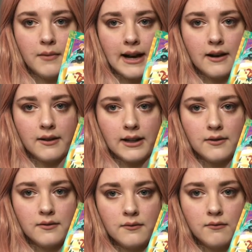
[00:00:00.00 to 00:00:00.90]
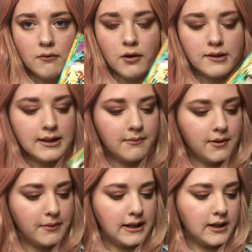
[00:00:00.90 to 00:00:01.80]
Harry and Ron seem to
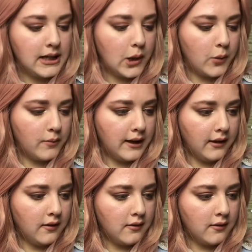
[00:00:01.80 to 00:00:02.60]
be denoming.